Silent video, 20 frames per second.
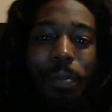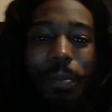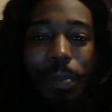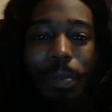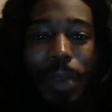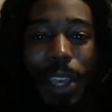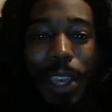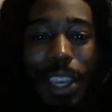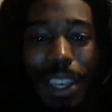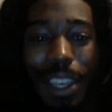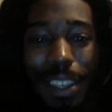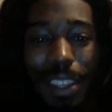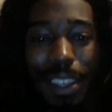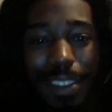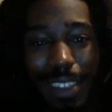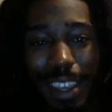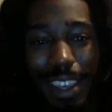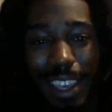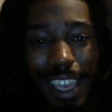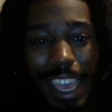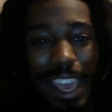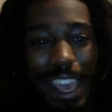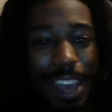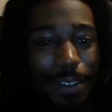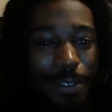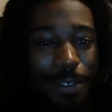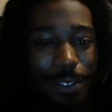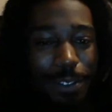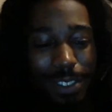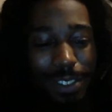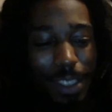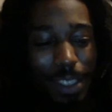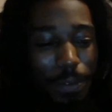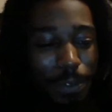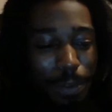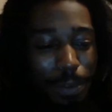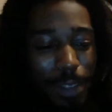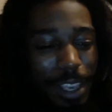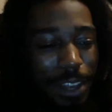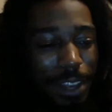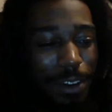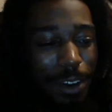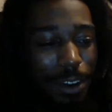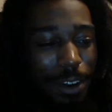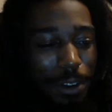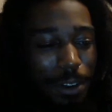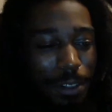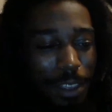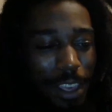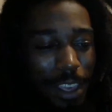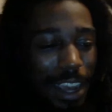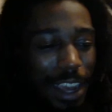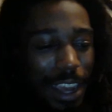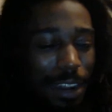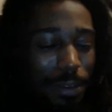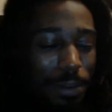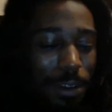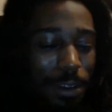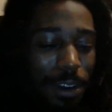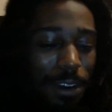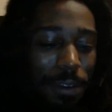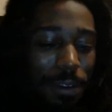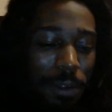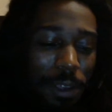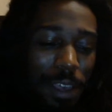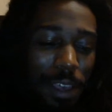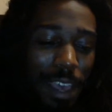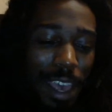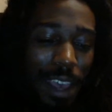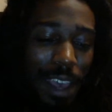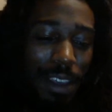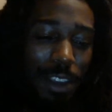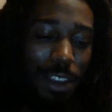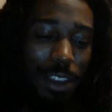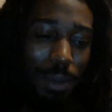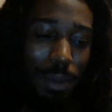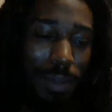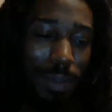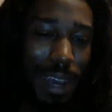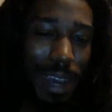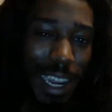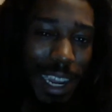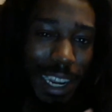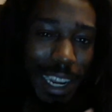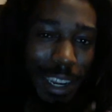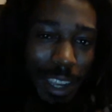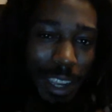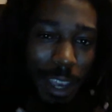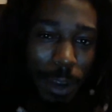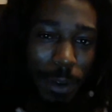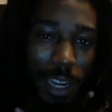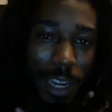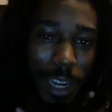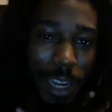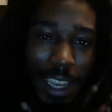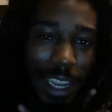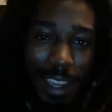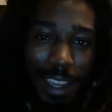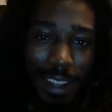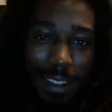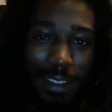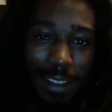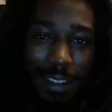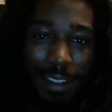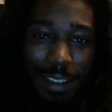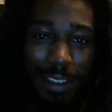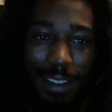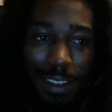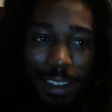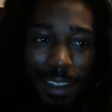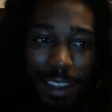beings that have slipped from the inner earth and got up here, human body, goat heads,